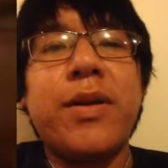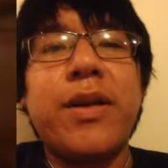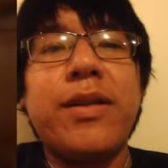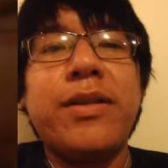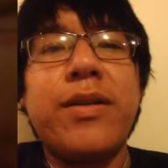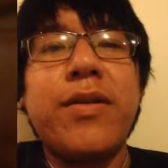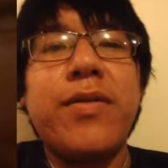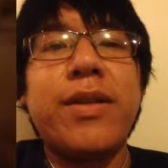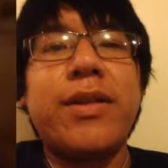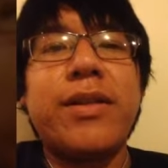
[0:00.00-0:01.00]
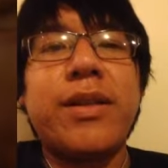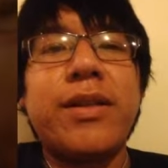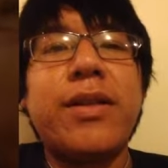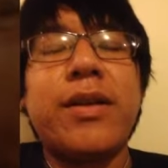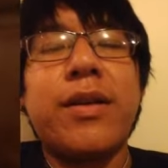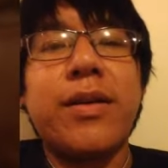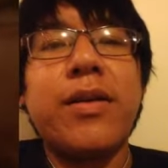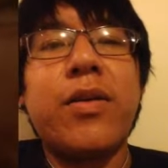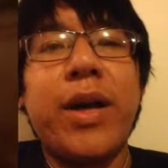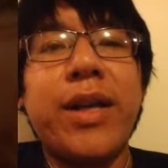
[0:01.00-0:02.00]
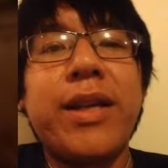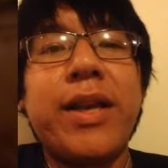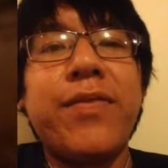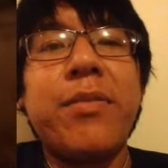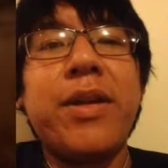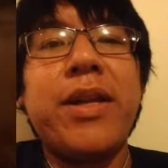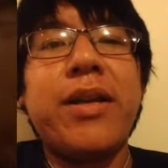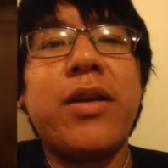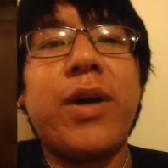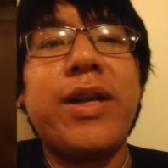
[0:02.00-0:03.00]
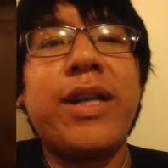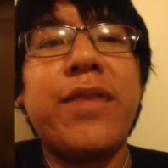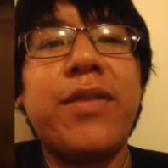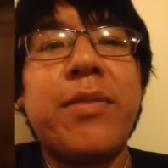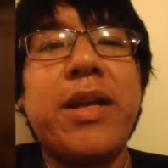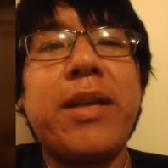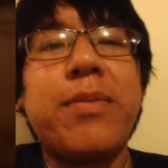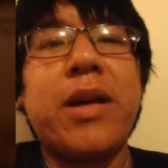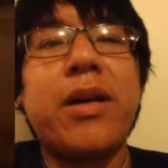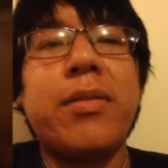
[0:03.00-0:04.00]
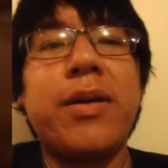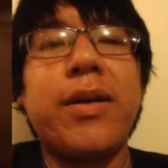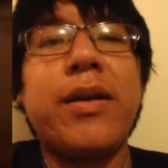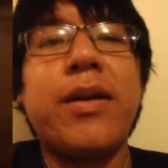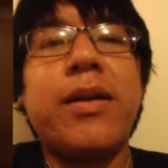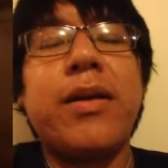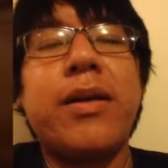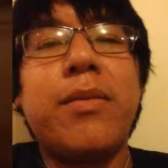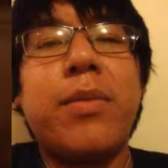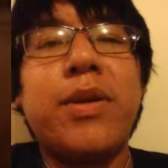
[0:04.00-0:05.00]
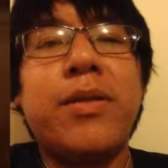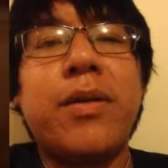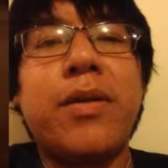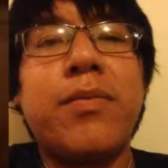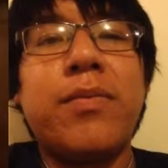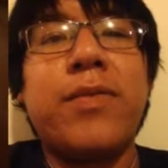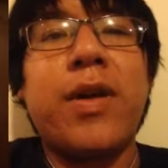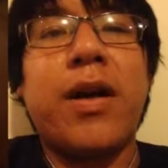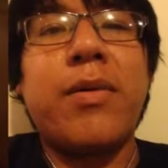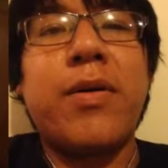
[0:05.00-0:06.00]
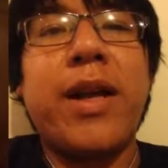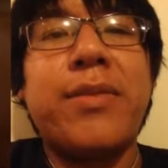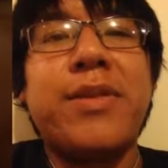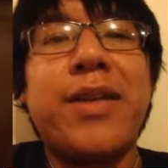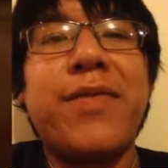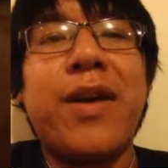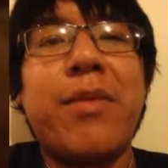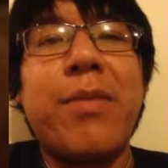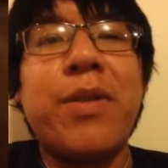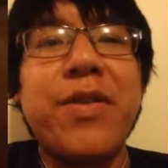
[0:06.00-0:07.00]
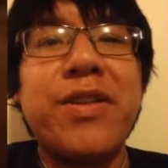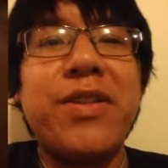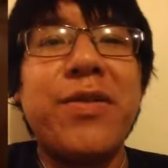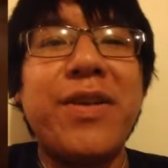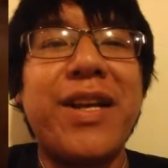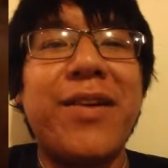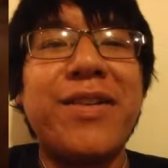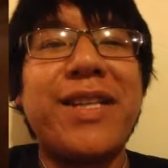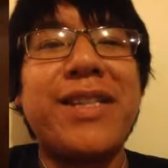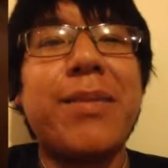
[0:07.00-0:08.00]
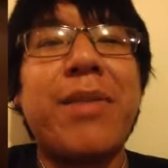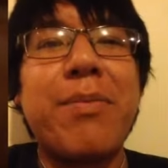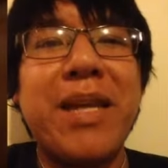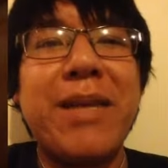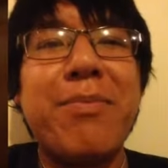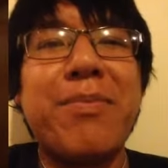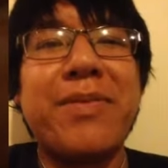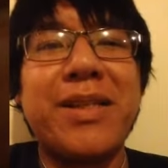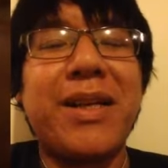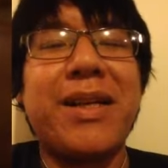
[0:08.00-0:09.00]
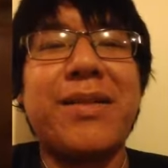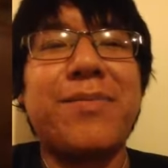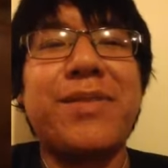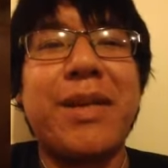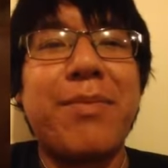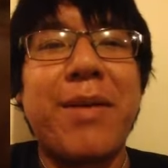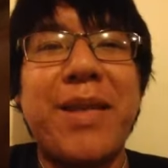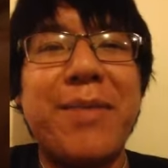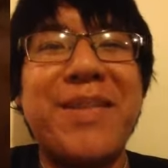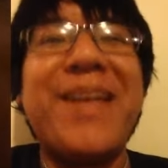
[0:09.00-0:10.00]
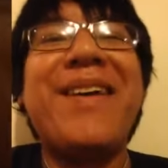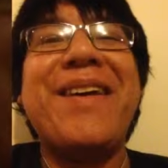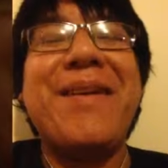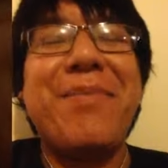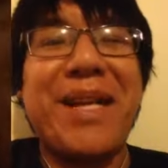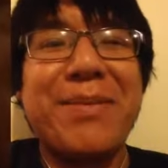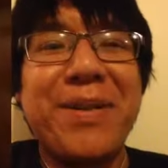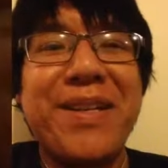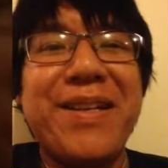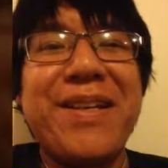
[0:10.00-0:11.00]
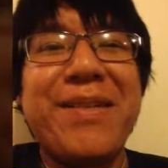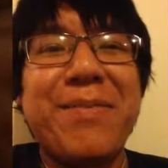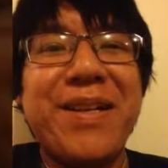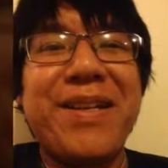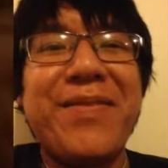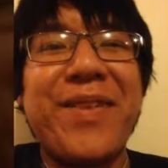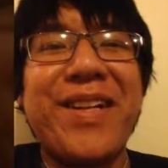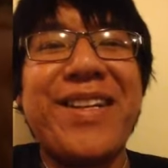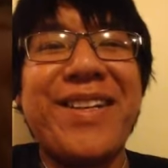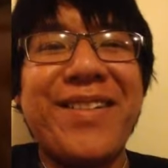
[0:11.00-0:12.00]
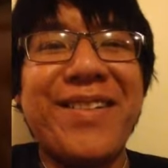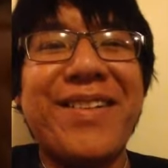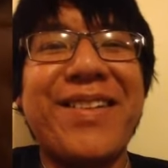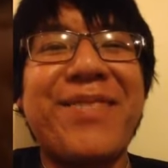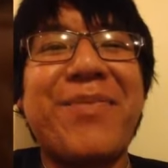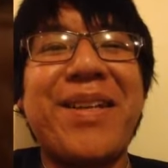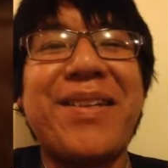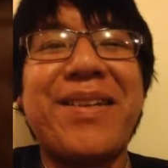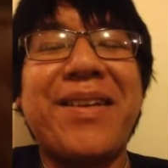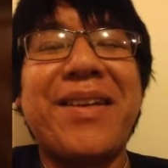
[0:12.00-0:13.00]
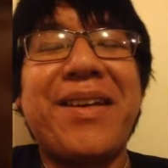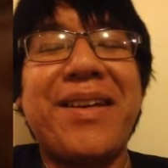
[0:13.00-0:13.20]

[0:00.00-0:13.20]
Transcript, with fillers: just want to let you know it's it's a quiet night for me quiet day for me probably but talk about random stuff how my brother's doing you always say sup my peep uh sup my peeps but that's pretty pretty funny uh, but